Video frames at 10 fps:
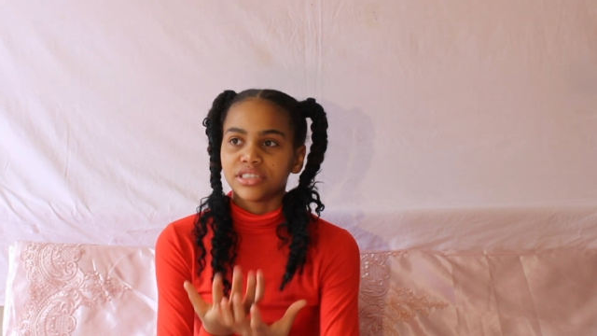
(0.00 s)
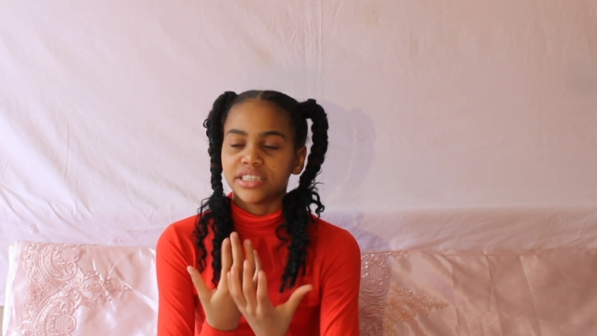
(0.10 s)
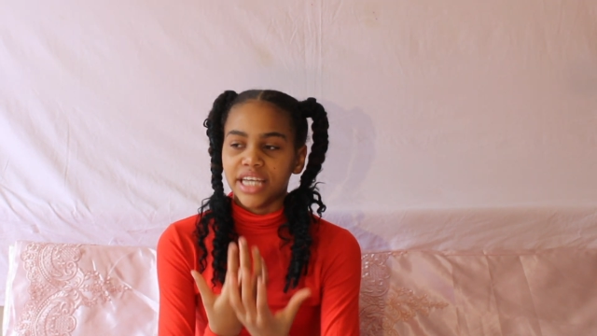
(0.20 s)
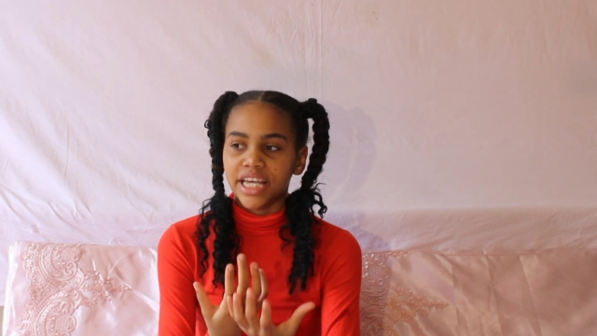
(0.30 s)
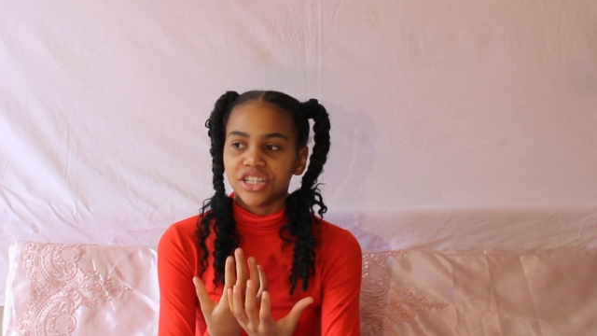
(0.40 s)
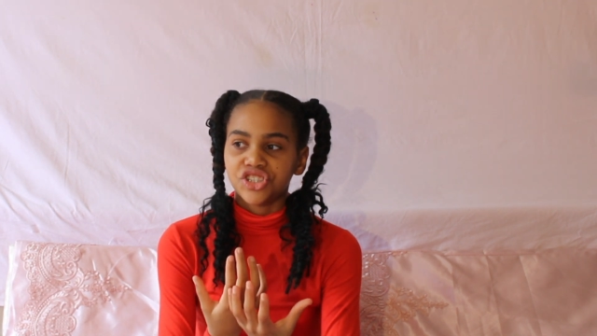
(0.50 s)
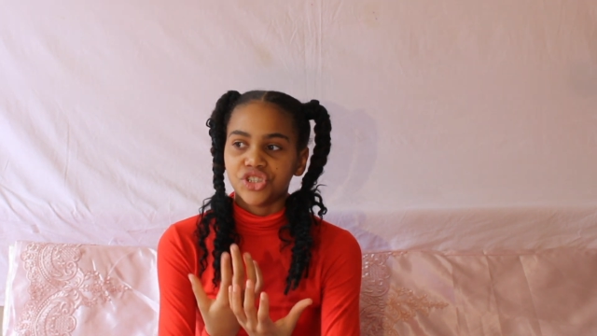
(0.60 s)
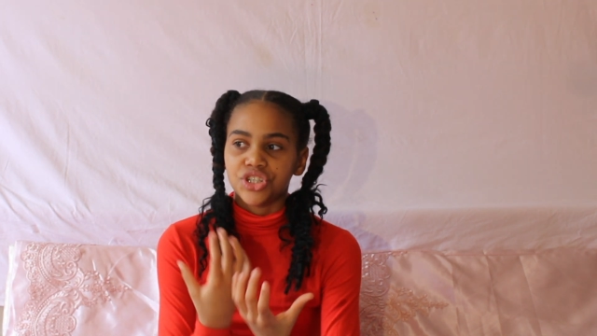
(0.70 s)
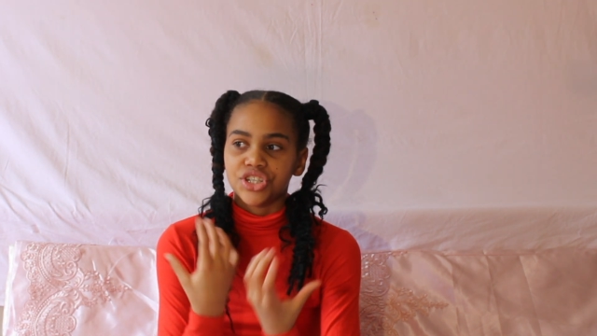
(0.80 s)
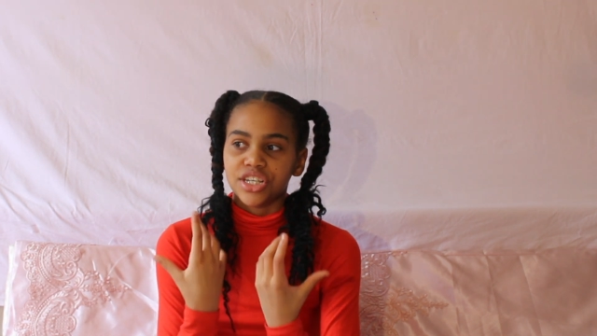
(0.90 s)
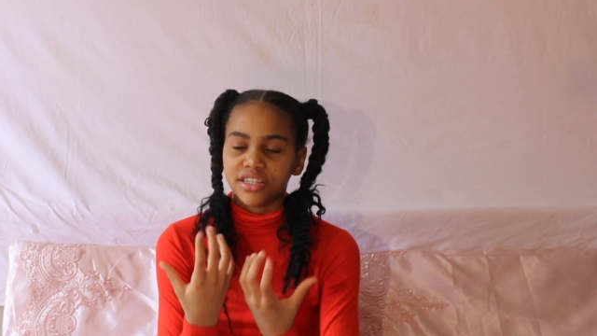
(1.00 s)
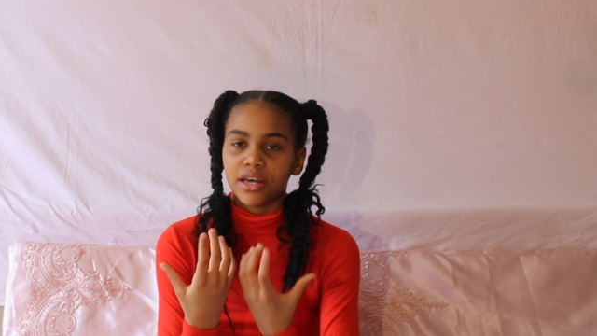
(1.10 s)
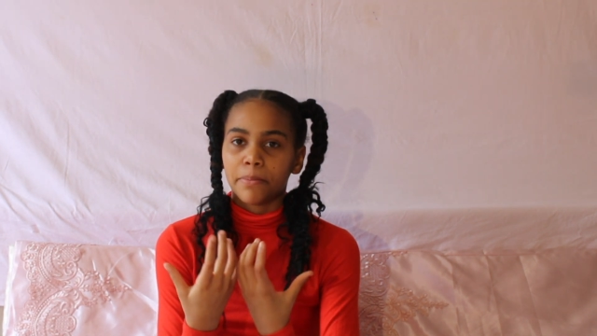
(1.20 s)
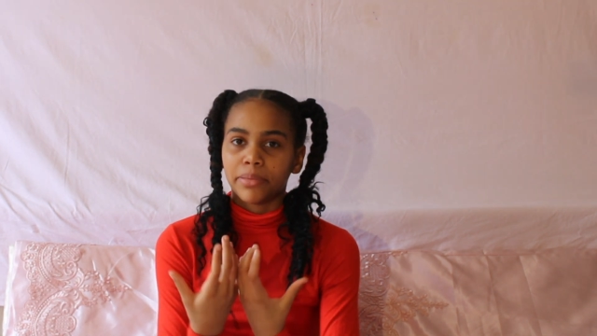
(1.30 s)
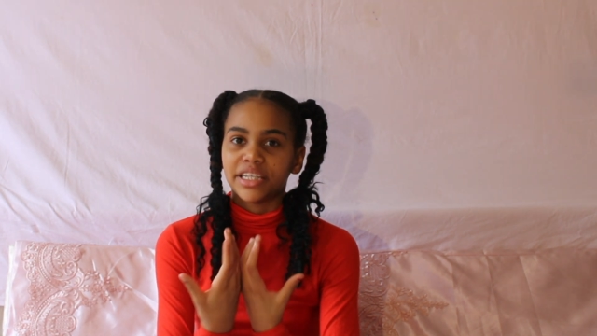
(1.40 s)
days to just
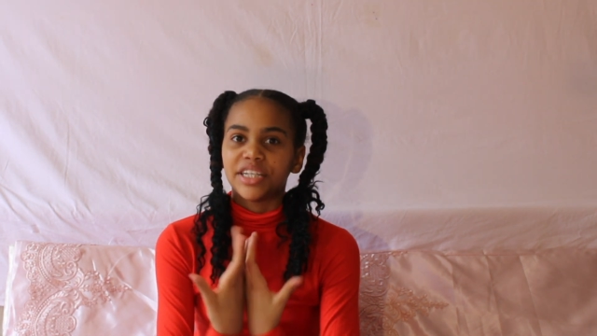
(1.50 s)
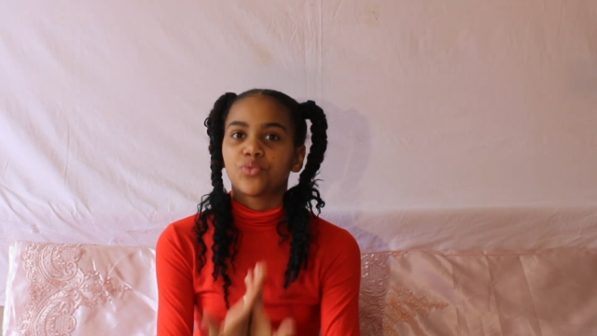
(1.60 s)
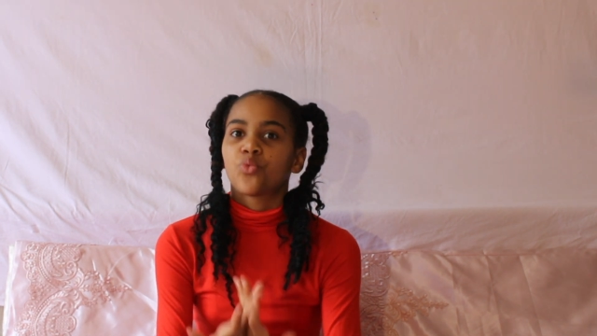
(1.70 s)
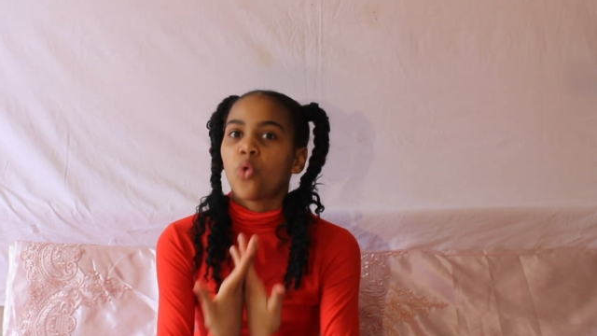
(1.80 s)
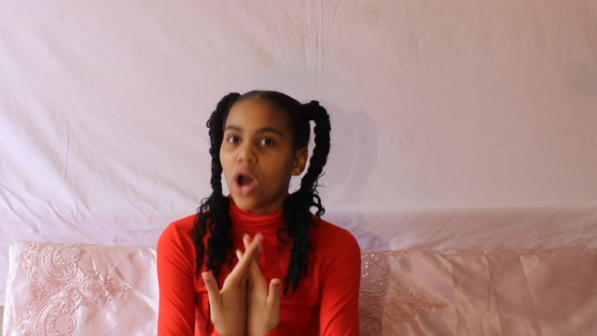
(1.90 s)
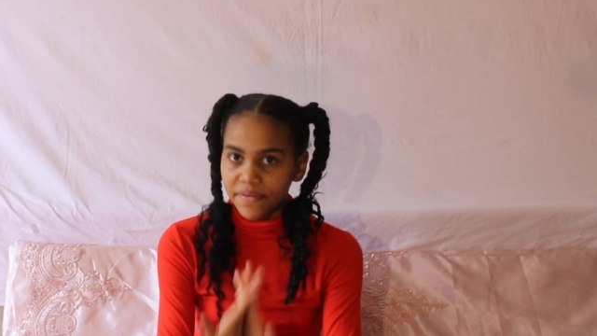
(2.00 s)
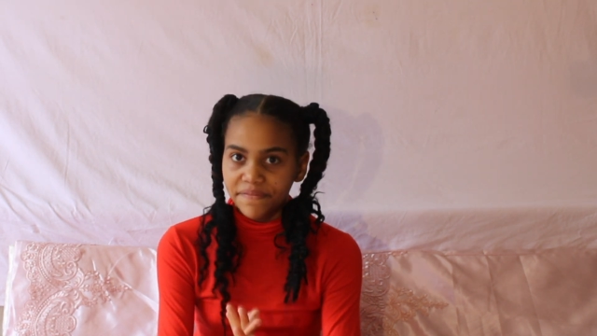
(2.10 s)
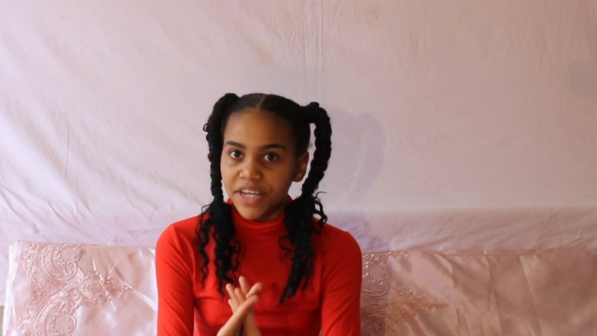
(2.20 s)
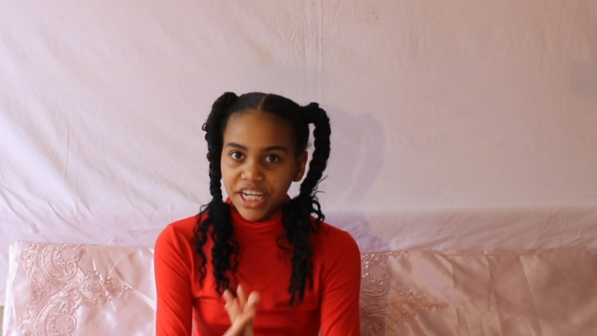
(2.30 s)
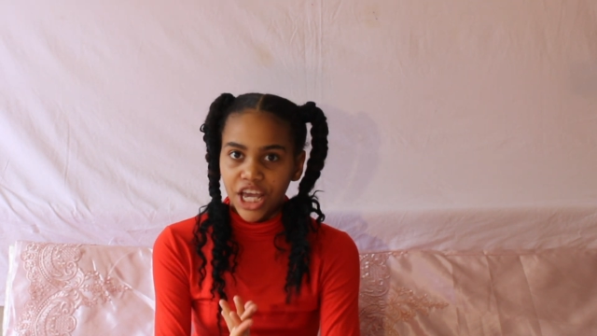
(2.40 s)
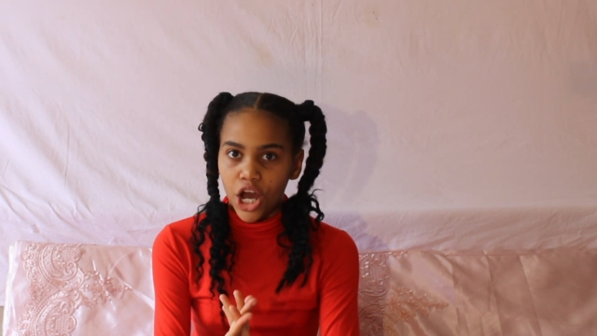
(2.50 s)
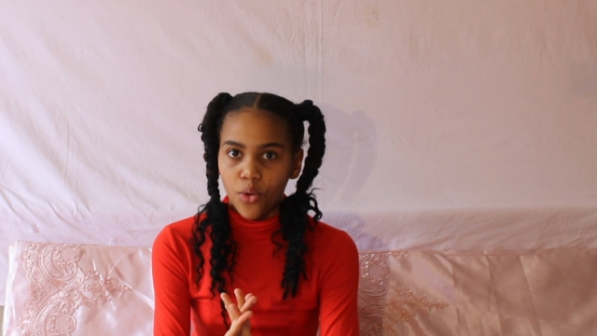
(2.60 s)
complete one video.